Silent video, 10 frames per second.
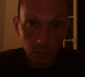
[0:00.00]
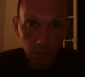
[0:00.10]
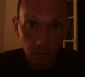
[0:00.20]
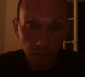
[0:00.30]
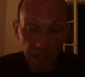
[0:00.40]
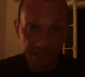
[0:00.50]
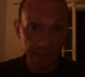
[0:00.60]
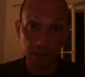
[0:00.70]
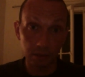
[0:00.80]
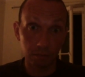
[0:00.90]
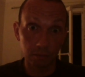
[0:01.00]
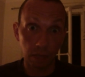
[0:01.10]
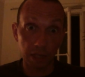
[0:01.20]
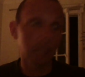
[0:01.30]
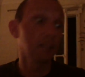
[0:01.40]
That's it.
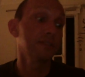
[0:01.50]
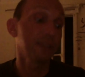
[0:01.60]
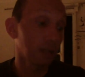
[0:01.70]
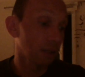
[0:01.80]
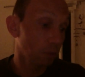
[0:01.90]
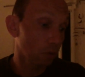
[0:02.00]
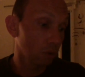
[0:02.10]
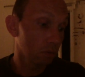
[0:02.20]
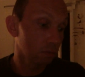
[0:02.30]
I can't say anymore.